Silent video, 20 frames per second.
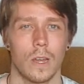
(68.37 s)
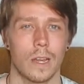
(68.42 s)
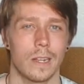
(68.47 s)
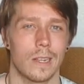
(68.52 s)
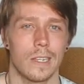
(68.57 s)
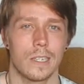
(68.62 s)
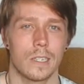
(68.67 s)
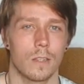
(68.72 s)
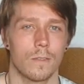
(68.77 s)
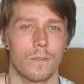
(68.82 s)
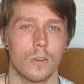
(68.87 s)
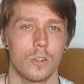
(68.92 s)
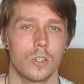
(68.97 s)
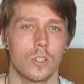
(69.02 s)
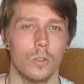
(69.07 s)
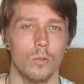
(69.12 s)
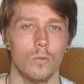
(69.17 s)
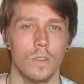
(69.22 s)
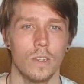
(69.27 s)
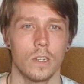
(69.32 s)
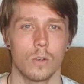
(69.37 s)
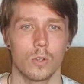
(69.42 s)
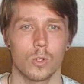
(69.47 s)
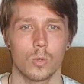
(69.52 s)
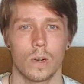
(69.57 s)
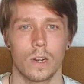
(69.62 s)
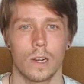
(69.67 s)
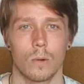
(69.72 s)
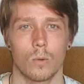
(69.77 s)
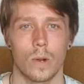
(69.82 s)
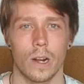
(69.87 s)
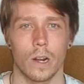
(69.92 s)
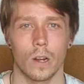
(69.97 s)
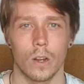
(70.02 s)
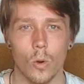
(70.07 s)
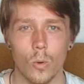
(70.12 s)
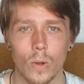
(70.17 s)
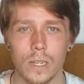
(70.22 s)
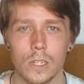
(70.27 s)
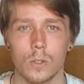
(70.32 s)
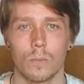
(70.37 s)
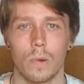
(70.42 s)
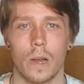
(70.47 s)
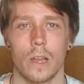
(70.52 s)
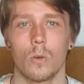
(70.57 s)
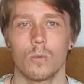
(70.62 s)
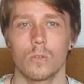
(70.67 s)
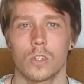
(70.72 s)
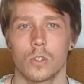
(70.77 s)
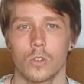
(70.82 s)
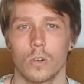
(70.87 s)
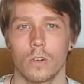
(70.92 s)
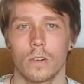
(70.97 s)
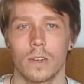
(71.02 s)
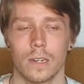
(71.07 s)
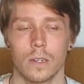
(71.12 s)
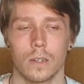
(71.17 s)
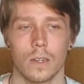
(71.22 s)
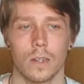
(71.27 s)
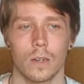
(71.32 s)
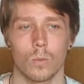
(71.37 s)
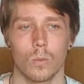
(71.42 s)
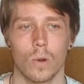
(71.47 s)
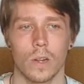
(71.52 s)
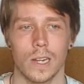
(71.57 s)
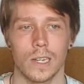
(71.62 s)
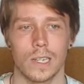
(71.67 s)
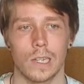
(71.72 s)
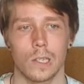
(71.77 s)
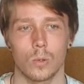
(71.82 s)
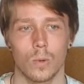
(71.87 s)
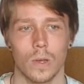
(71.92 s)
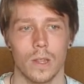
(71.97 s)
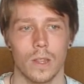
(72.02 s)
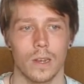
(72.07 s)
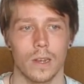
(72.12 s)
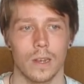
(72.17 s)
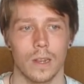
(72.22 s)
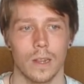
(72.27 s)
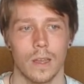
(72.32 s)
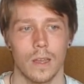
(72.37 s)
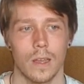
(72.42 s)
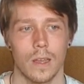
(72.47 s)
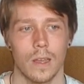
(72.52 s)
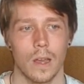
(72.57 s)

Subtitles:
at least the first 2 videos where I go into my own story and what I dealt with and